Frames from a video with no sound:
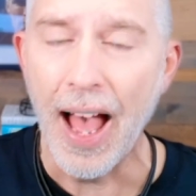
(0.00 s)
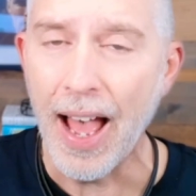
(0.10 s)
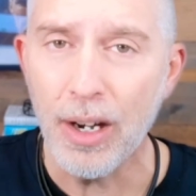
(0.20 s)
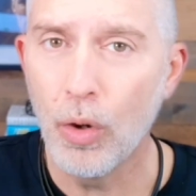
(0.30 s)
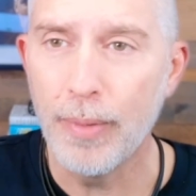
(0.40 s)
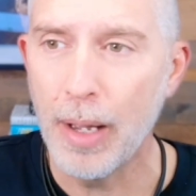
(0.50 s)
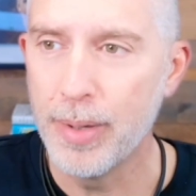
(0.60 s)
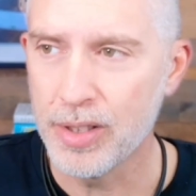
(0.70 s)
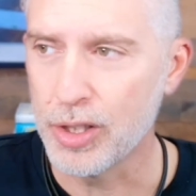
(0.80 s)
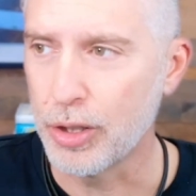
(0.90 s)
I don't want my
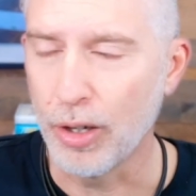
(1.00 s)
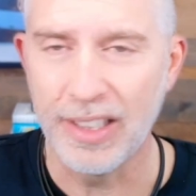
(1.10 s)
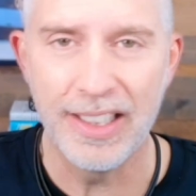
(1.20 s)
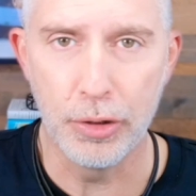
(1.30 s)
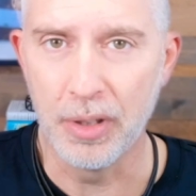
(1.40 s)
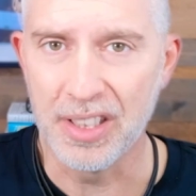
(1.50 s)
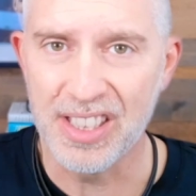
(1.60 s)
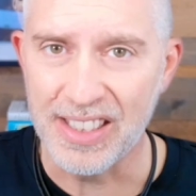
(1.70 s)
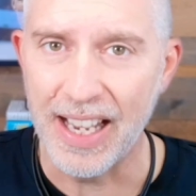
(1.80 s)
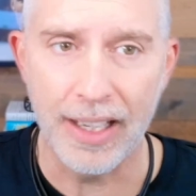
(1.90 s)
business card to get into a
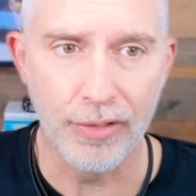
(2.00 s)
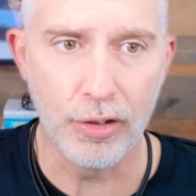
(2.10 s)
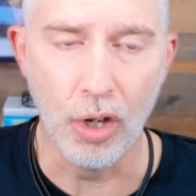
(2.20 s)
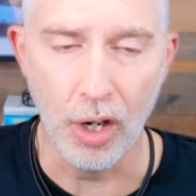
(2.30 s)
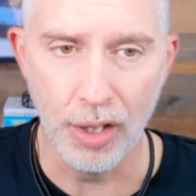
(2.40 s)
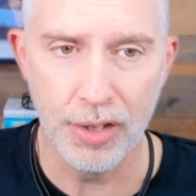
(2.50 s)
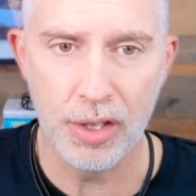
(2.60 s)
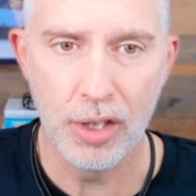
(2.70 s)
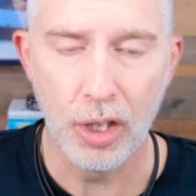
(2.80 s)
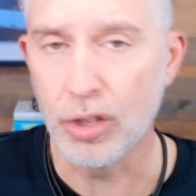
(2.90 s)
stack of
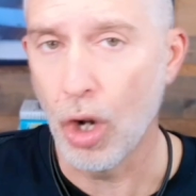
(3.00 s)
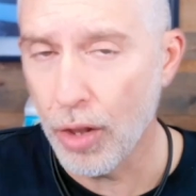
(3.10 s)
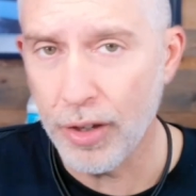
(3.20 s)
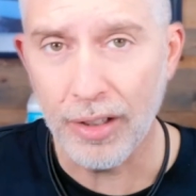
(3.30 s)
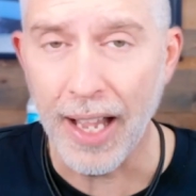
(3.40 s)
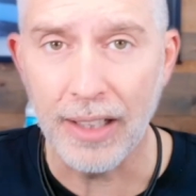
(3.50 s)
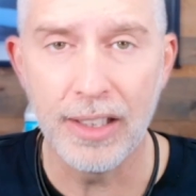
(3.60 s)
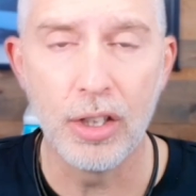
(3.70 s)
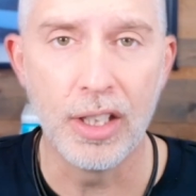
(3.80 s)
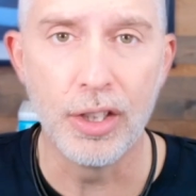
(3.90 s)
cards, because all they're
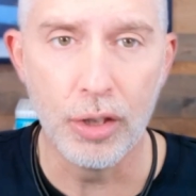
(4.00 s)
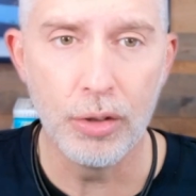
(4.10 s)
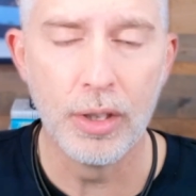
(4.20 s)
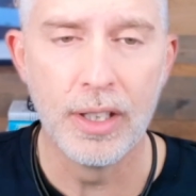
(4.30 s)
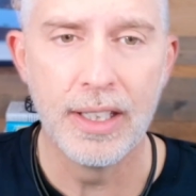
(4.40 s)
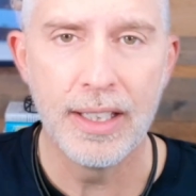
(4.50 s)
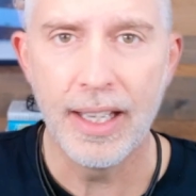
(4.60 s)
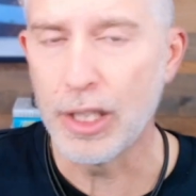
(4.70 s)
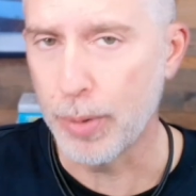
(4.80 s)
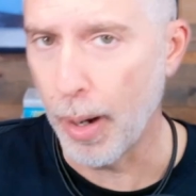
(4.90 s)
likely going to do
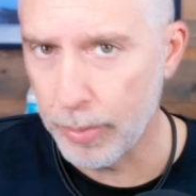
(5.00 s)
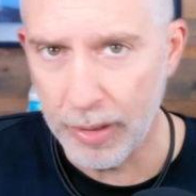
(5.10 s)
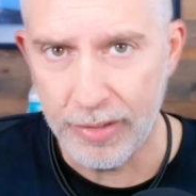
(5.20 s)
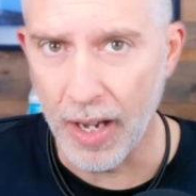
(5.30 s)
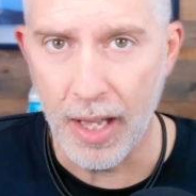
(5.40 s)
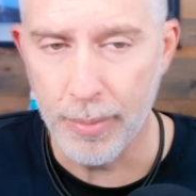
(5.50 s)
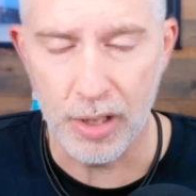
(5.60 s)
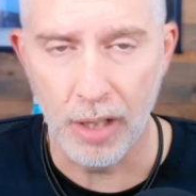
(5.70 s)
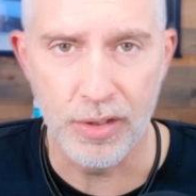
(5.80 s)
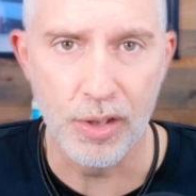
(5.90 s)
is probably find
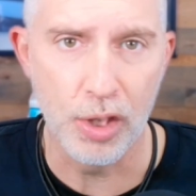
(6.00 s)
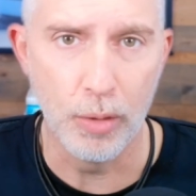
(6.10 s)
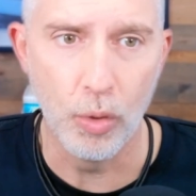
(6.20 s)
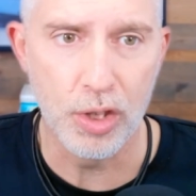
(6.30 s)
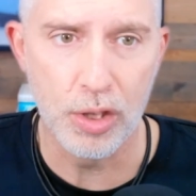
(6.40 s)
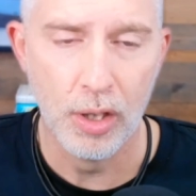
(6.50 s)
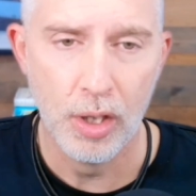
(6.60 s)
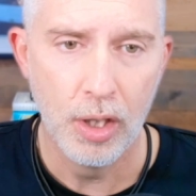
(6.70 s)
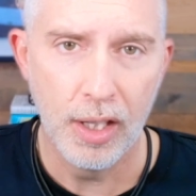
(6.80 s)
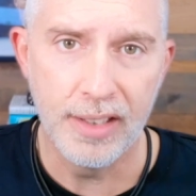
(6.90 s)
themselves in someone's
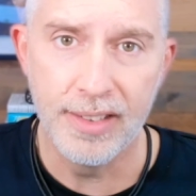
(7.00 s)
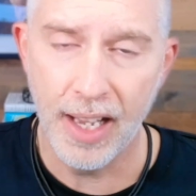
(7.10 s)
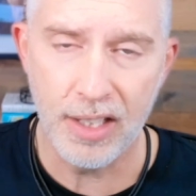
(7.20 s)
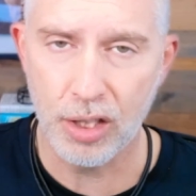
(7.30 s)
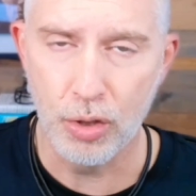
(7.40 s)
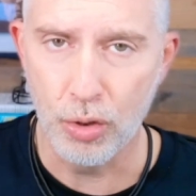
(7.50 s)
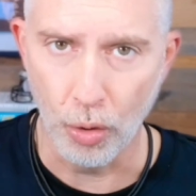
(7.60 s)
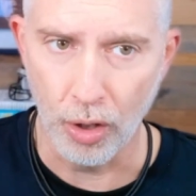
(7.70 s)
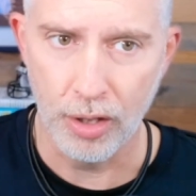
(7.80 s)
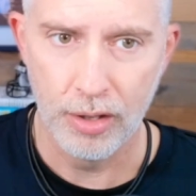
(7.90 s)
desk drawer.